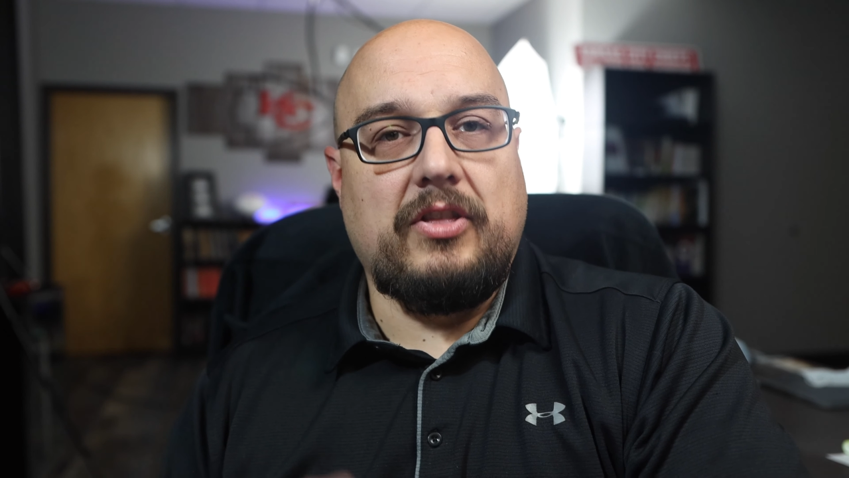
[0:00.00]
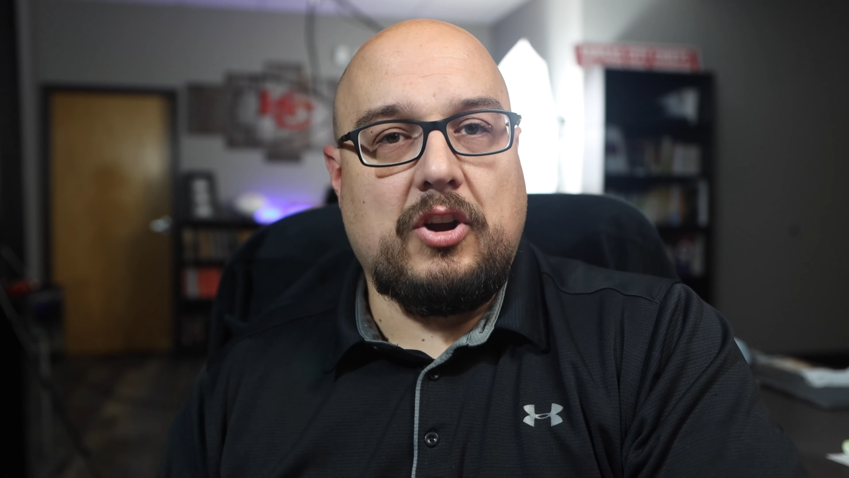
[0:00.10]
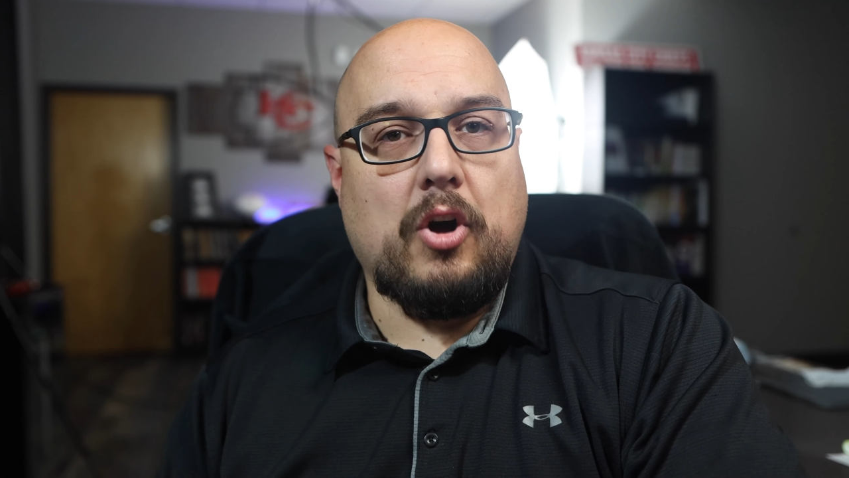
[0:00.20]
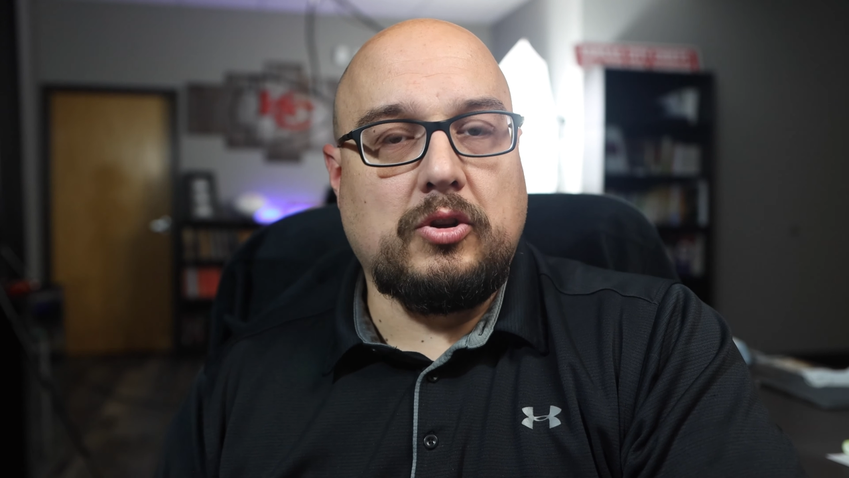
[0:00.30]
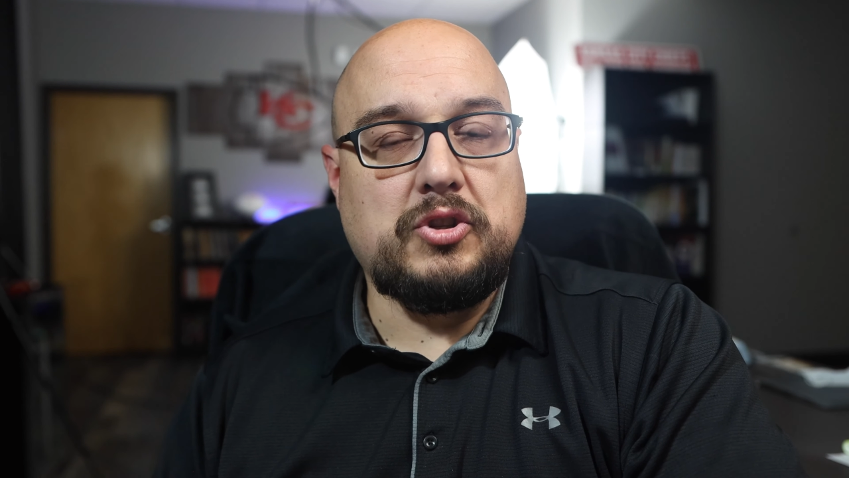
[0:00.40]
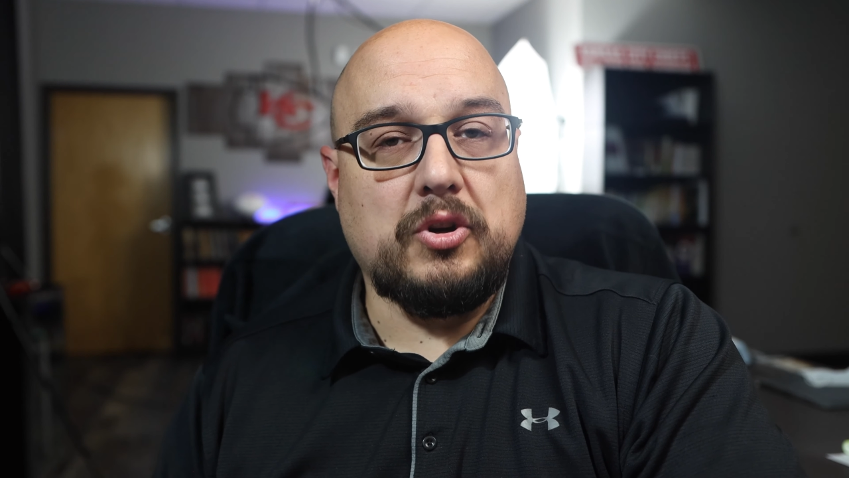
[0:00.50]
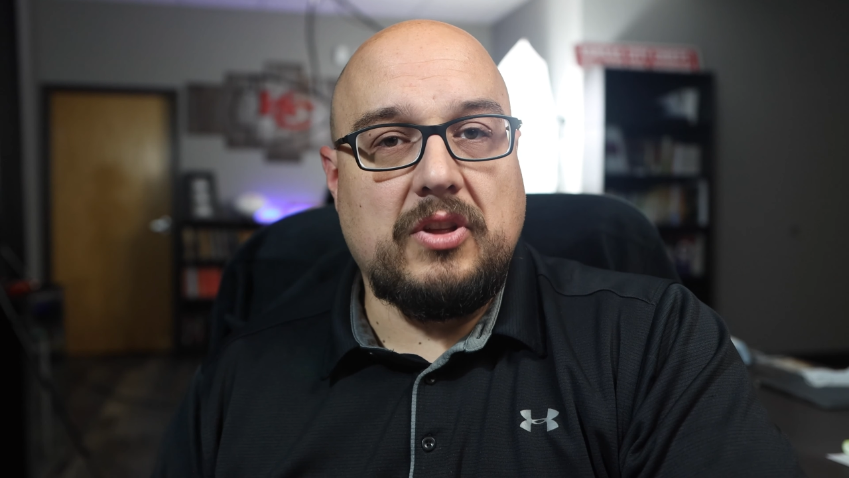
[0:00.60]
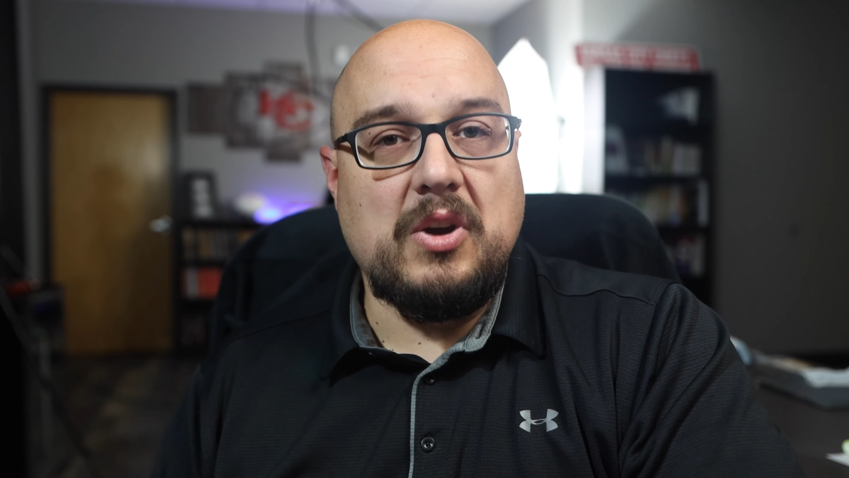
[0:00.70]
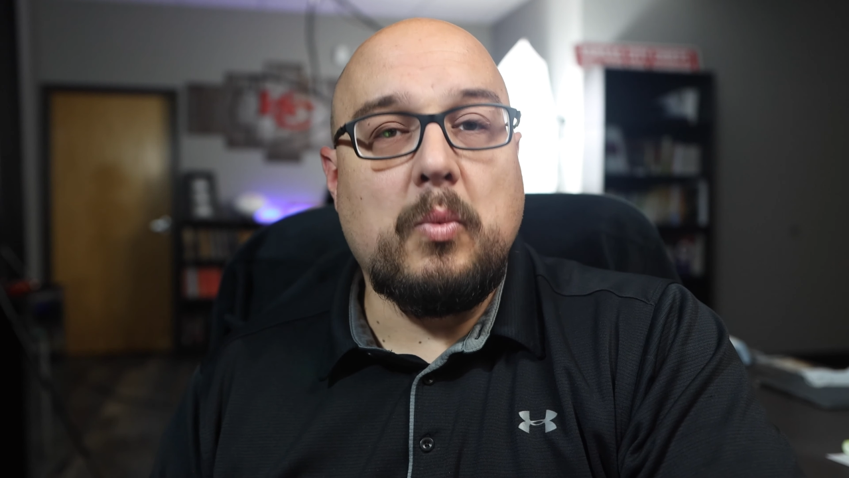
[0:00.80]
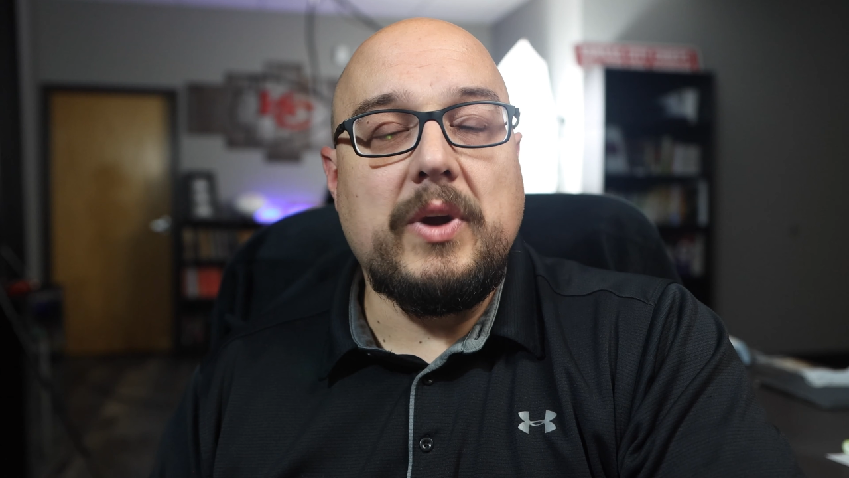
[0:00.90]
the culture
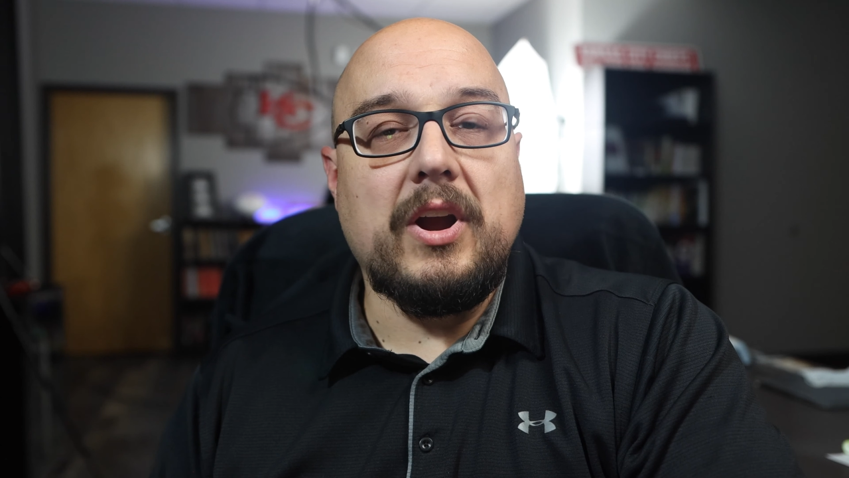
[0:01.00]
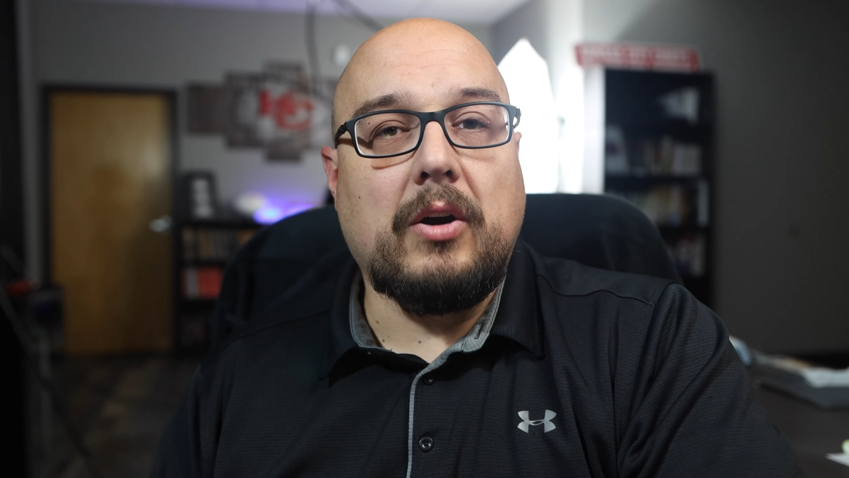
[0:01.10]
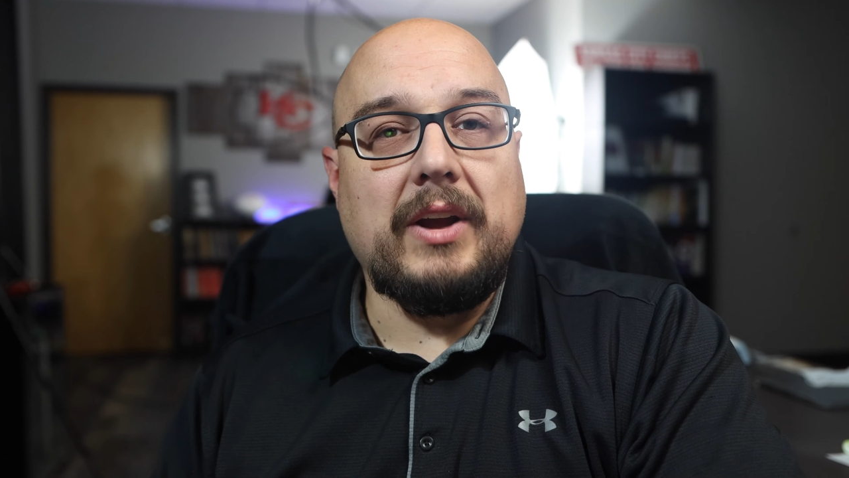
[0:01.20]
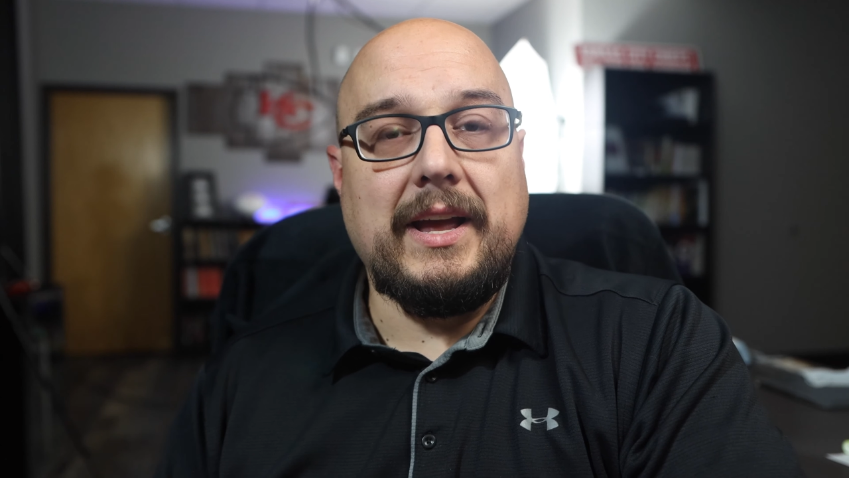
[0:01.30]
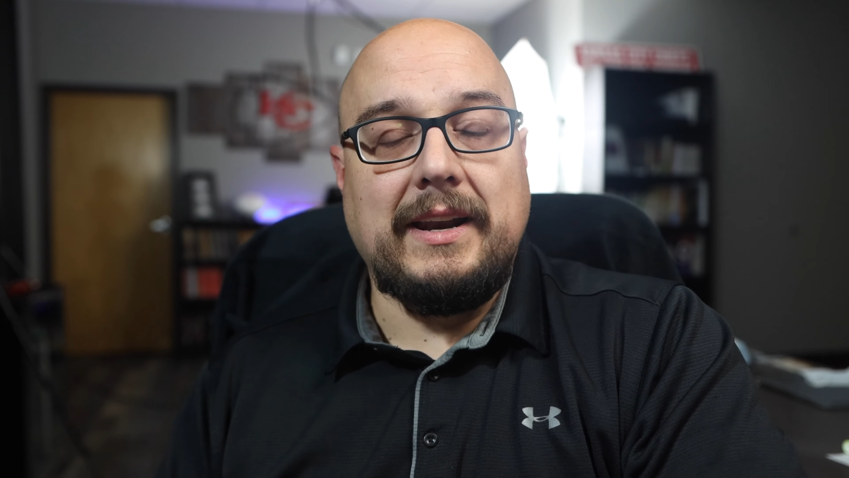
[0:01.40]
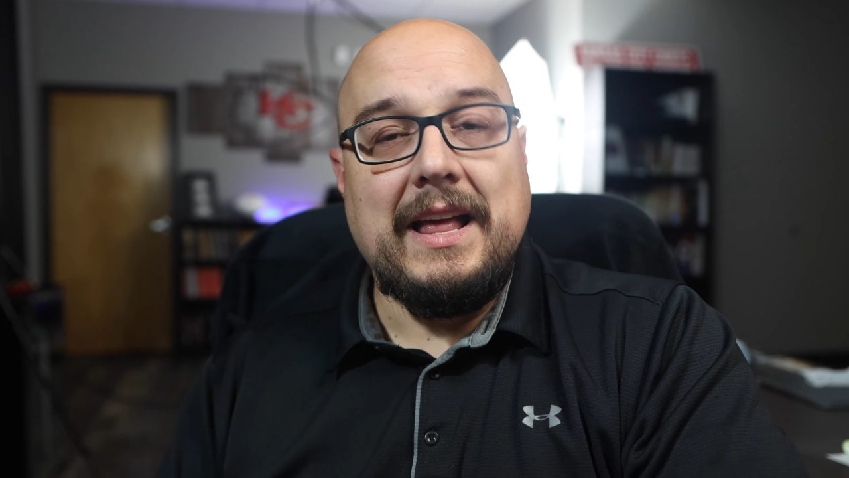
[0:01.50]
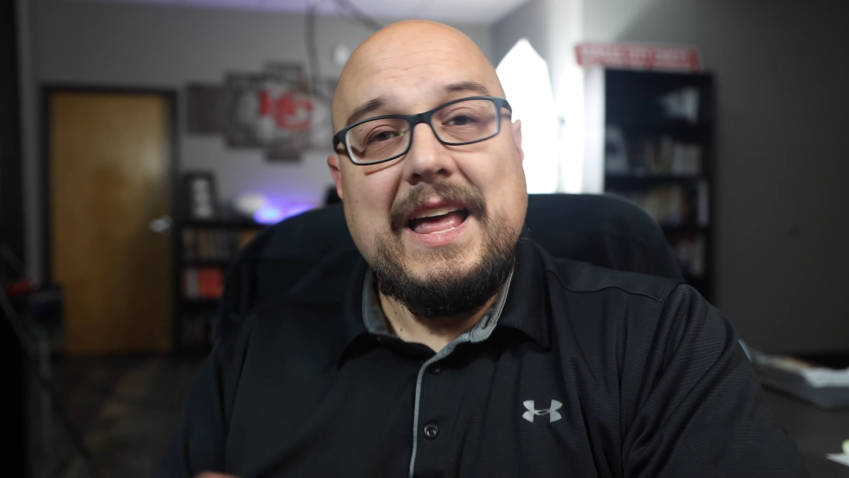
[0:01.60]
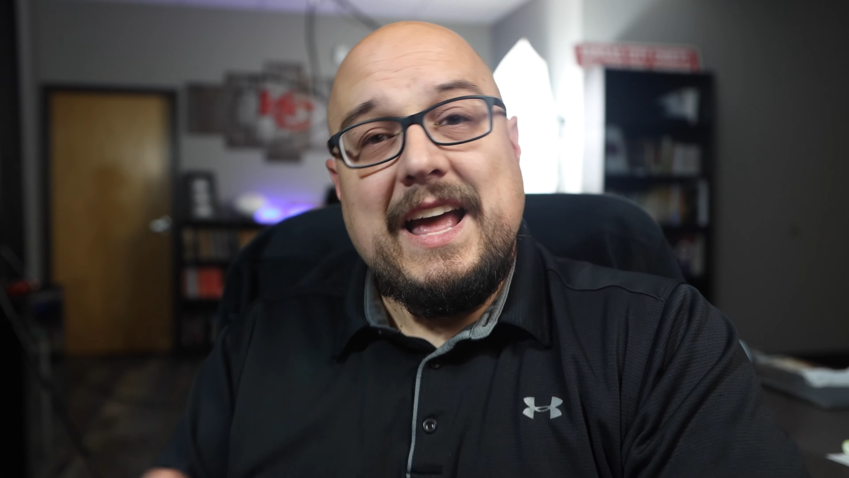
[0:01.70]
that we are in